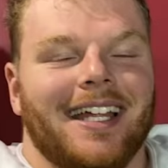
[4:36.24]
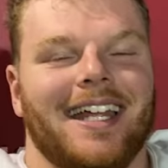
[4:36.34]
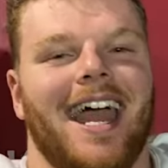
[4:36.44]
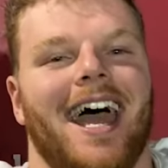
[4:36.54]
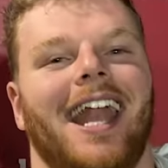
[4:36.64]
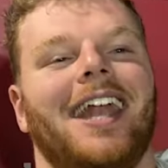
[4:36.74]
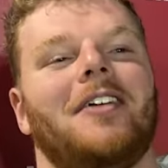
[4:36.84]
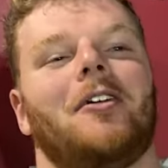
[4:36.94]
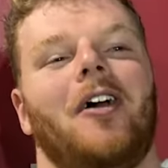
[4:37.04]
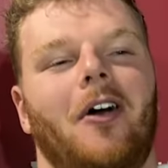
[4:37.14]
yeah i didn't
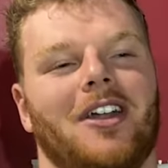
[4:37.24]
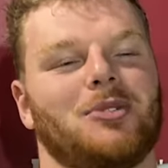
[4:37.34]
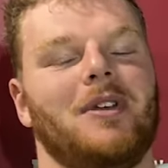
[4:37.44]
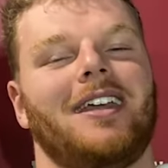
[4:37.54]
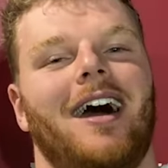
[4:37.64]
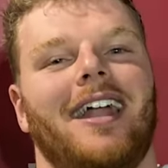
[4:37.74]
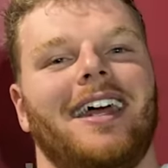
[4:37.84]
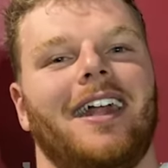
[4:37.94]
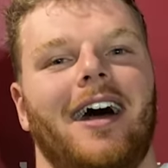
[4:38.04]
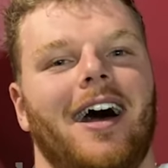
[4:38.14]
even really want to speak on
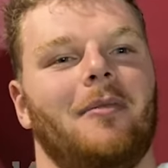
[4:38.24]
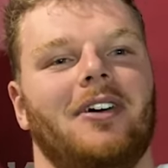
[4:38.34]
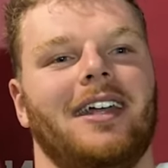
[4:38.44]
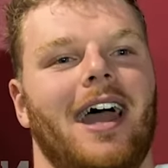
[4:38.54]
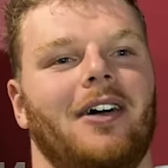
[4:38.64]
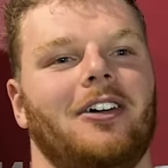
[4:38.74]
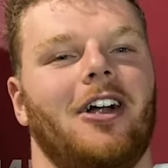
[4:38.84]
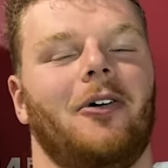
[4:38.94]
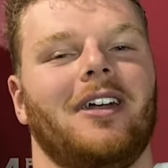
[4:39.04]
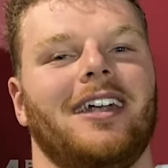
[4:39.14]
it uh, but yeah we are when